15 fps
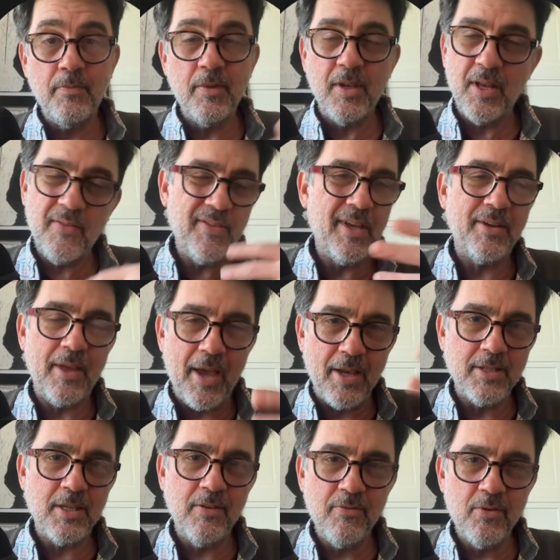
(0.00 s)
kind of like
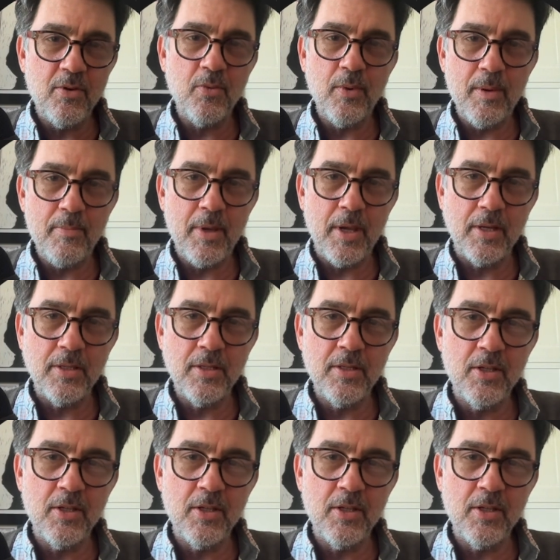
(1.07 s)
asking for a web page.